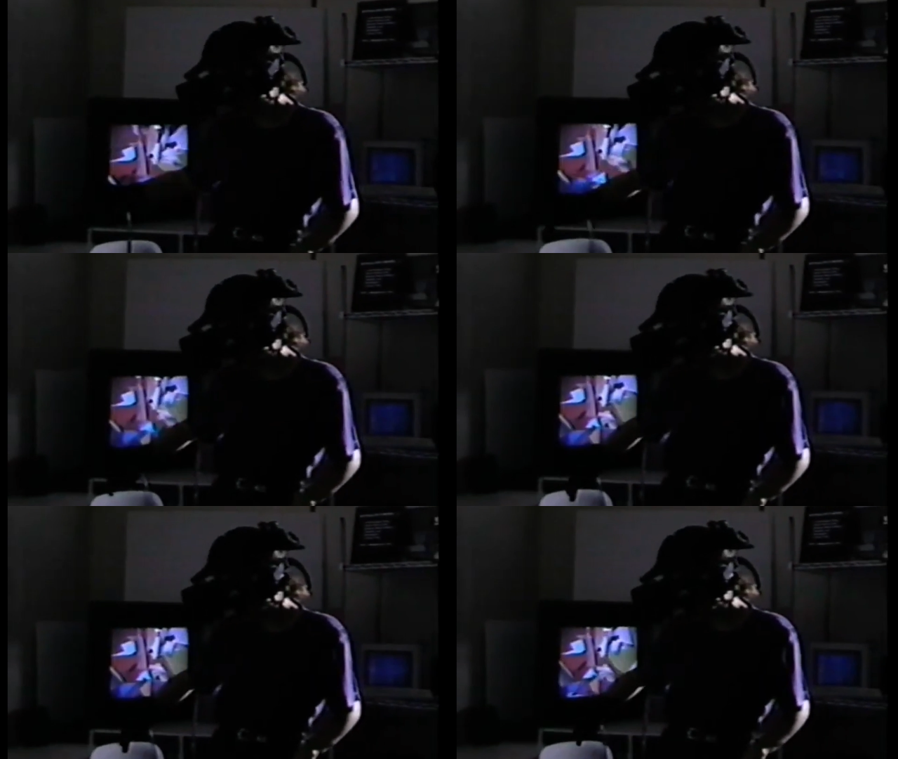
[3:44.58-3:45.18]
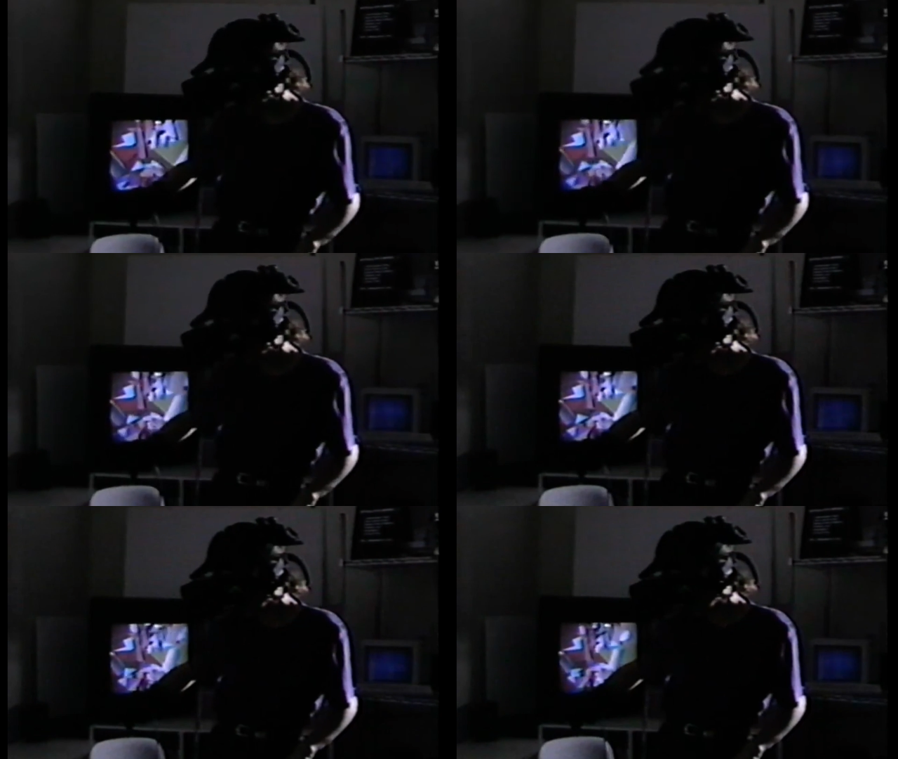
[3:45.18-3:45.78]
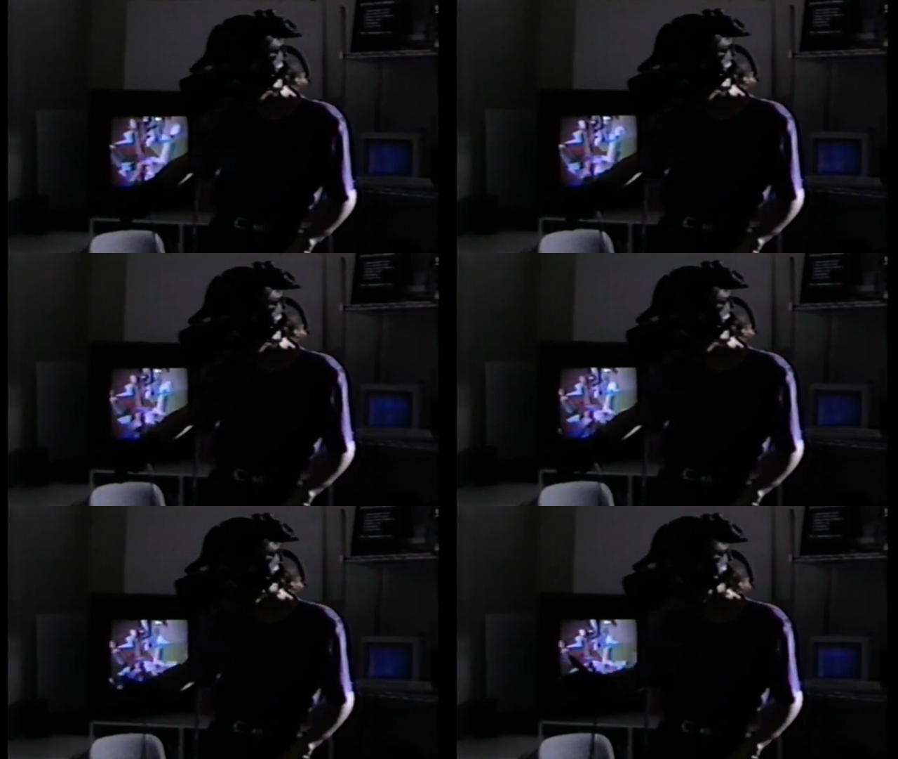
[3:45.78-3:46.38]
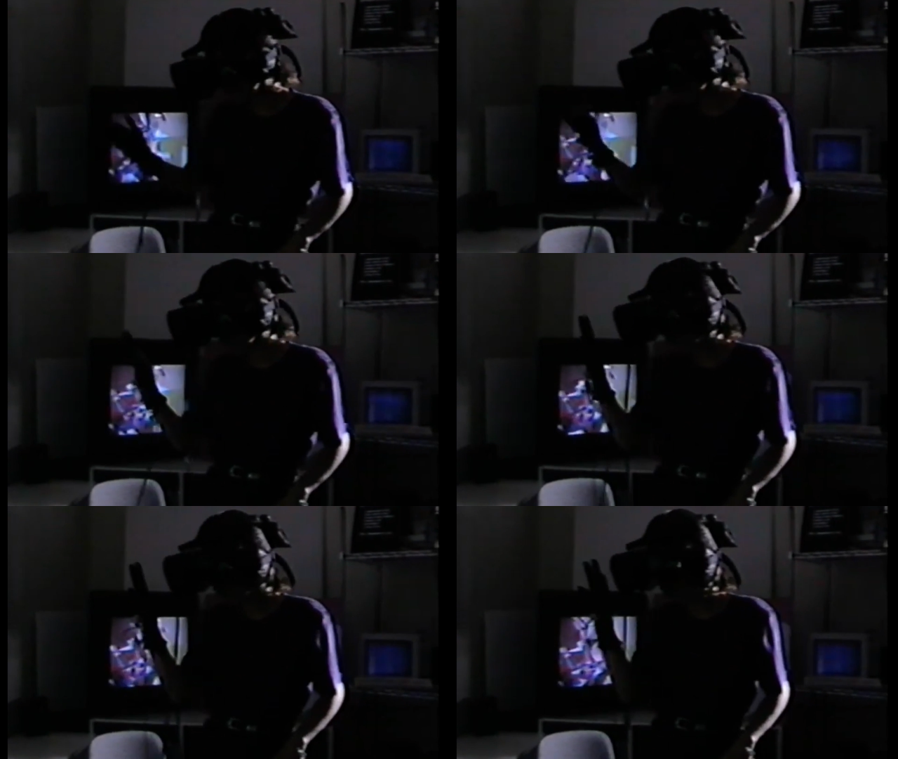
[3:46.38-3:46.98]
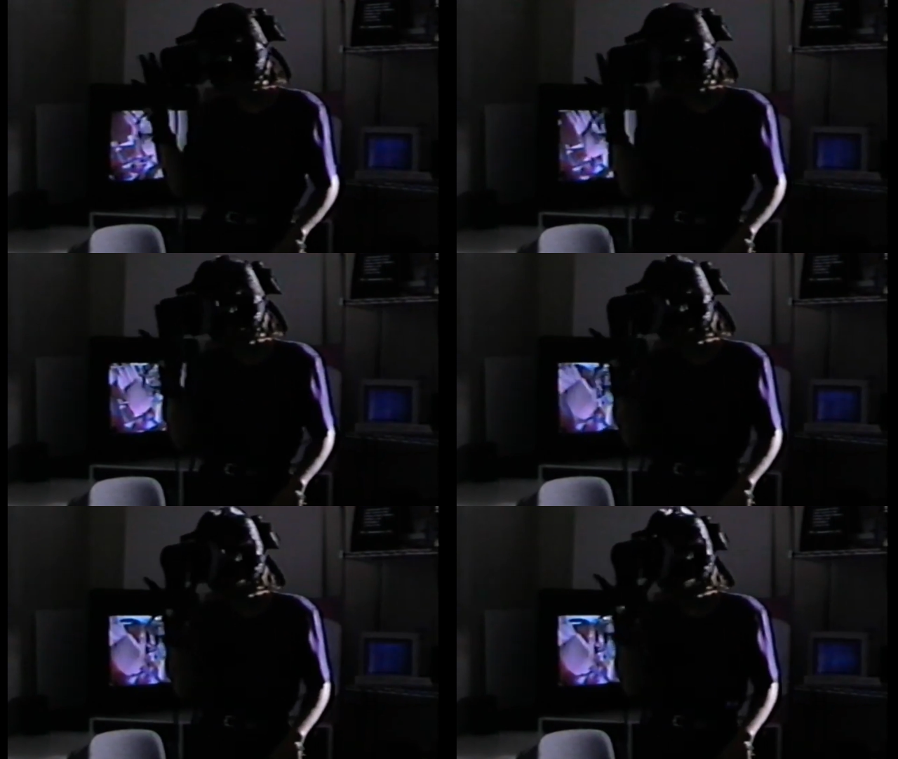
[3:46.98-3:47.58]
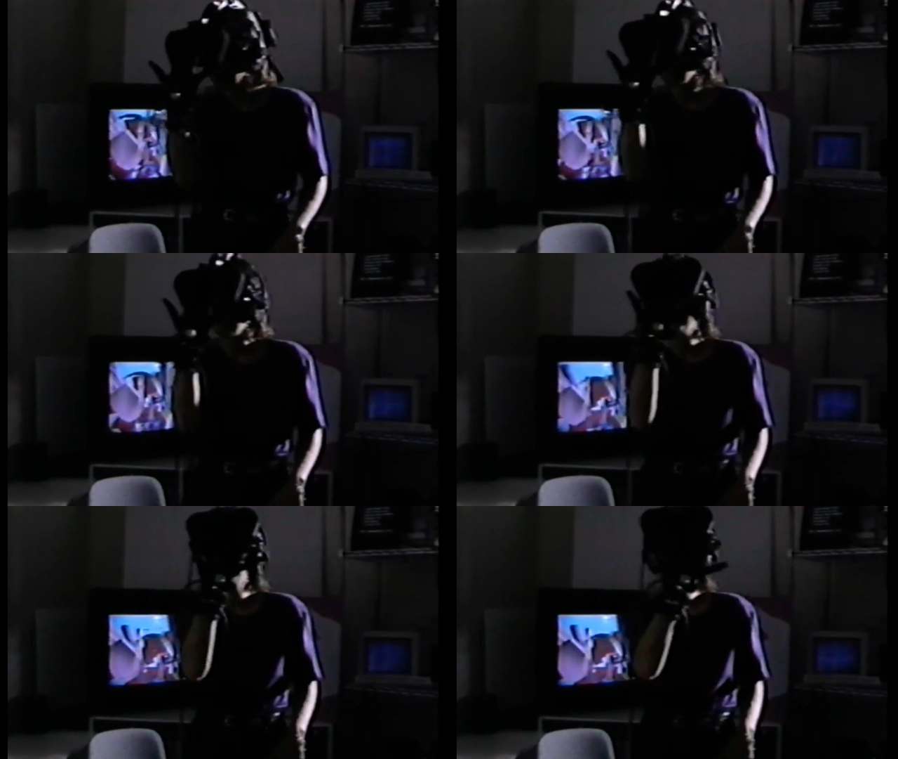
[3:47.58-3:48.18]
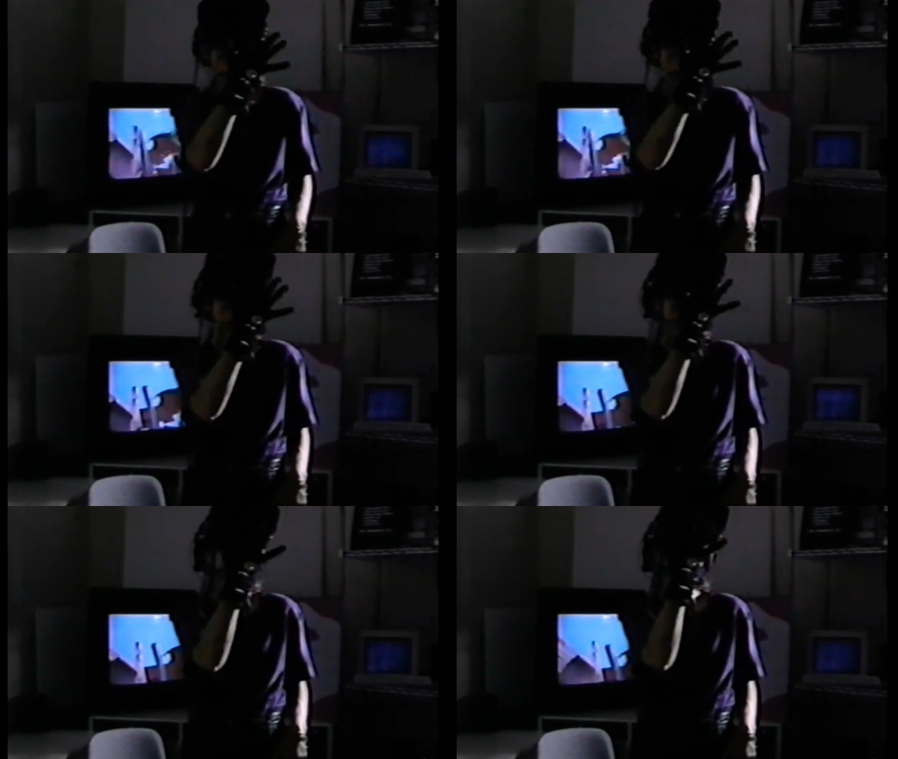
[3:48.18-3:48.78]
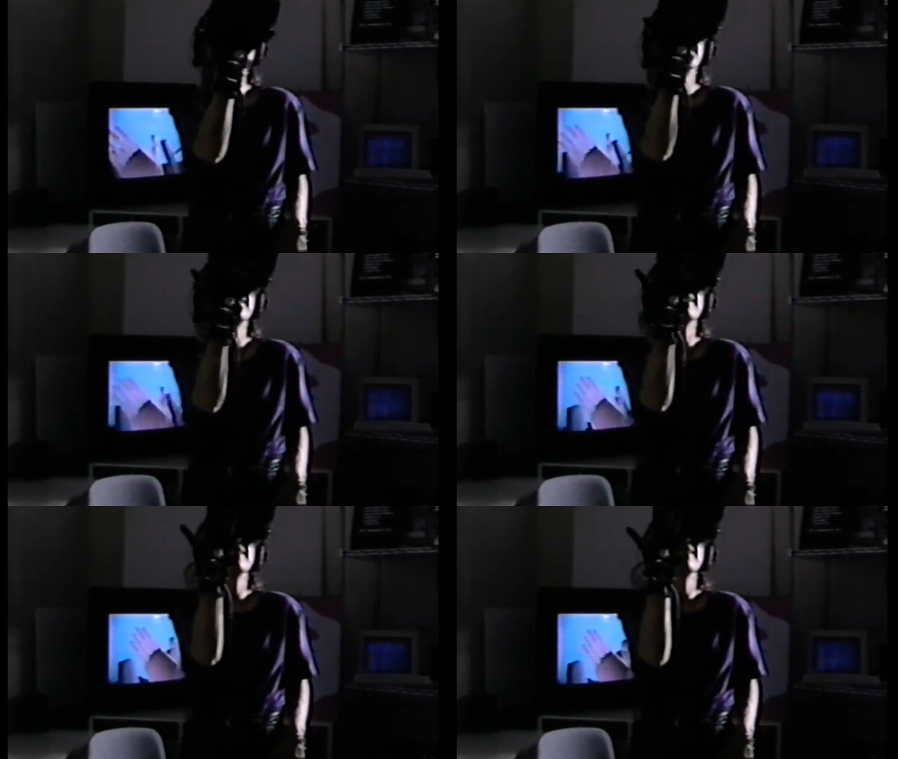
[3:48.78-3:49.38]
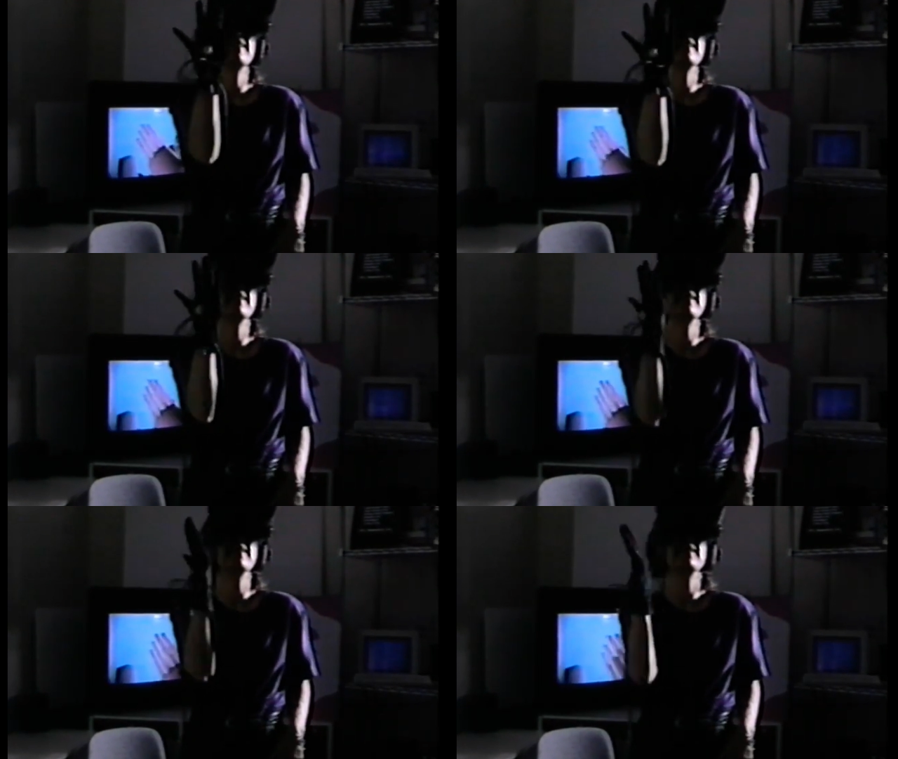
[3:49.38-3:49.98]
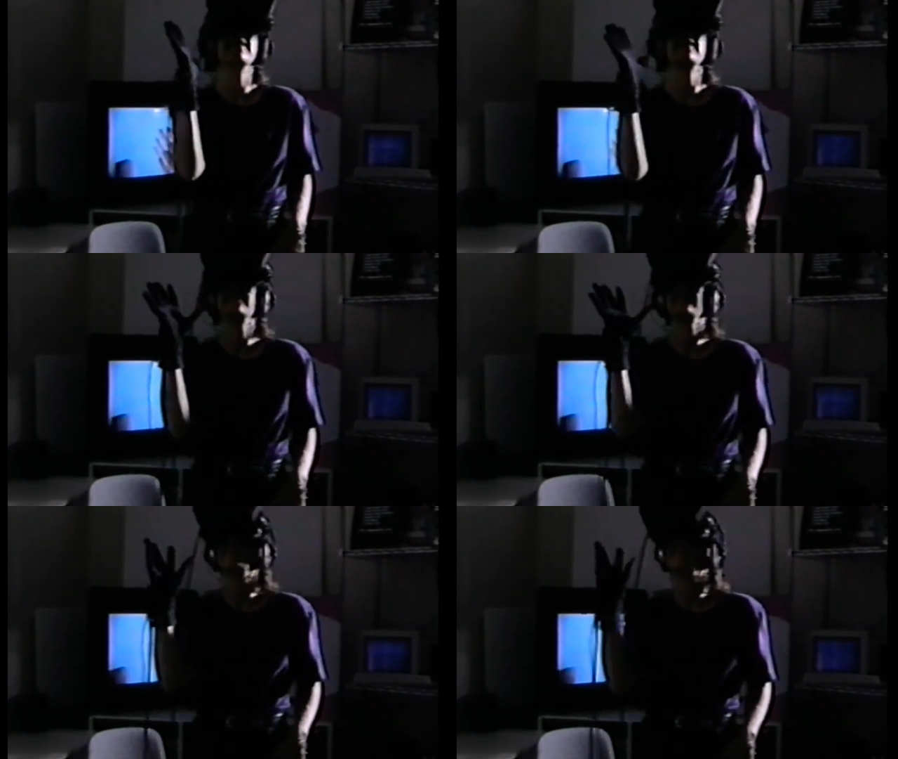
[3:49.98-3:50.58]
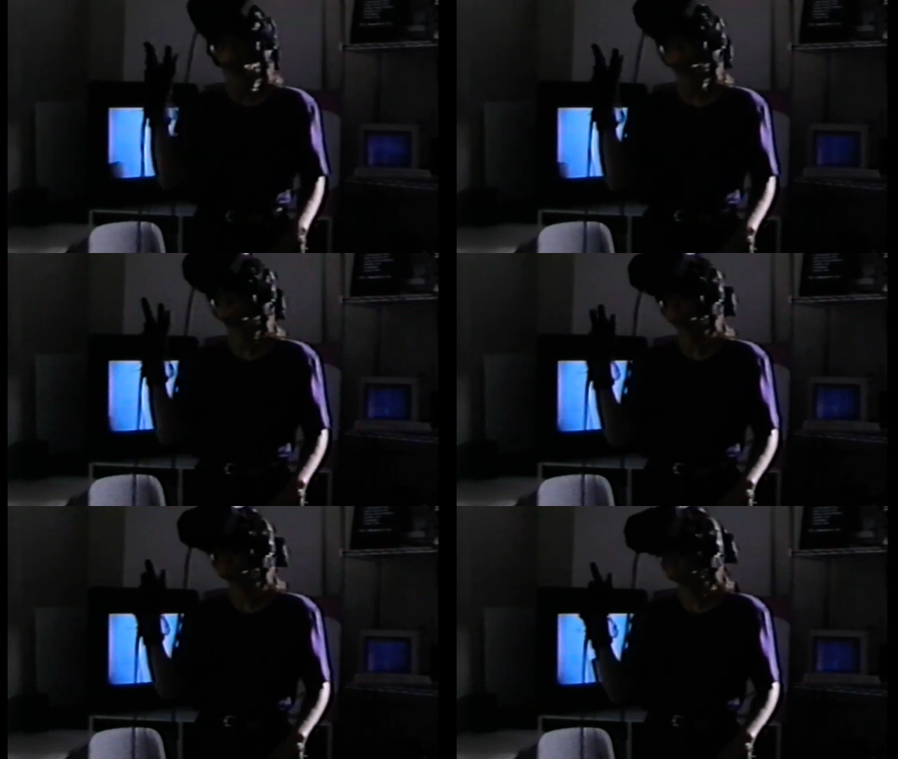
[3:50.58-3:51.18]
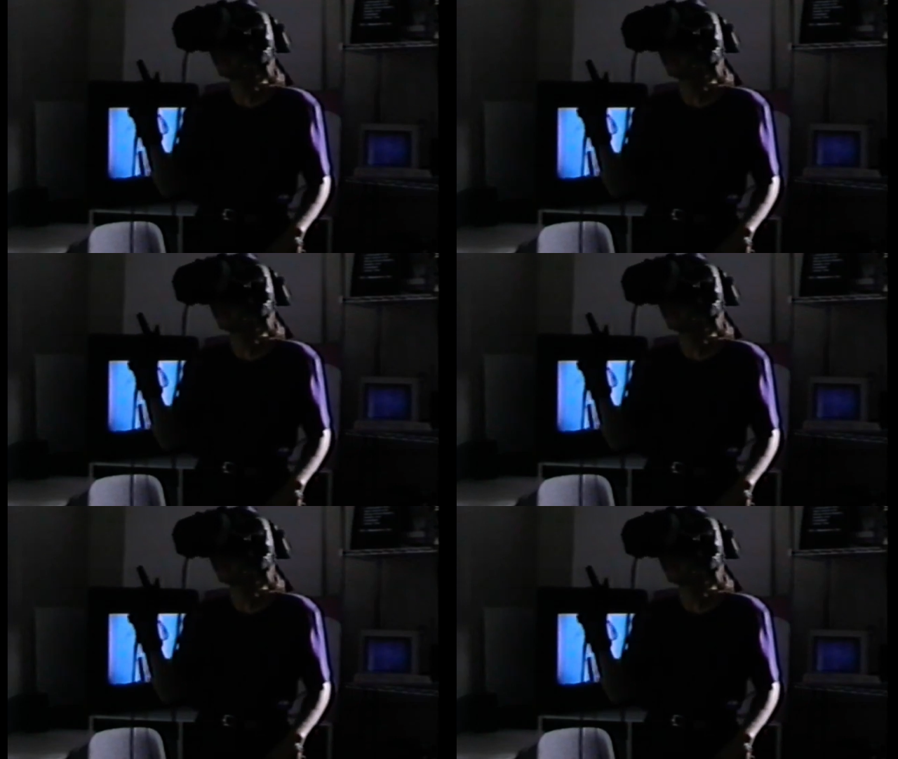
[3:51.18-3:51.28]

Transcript: Nobody's mouth can be seen.